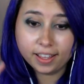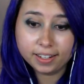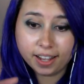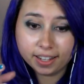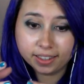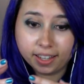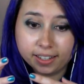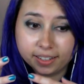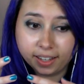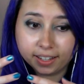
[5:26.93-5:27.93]
It had
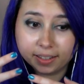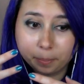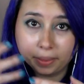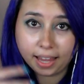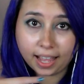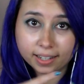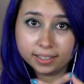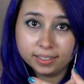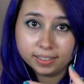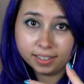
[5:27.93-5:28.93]
like black
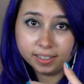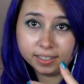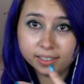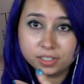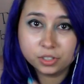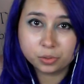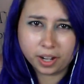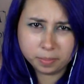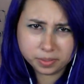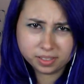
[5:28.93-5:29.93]

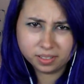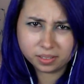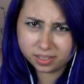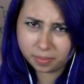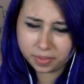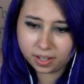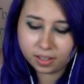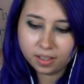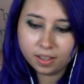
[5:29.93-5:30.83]
stripes or something.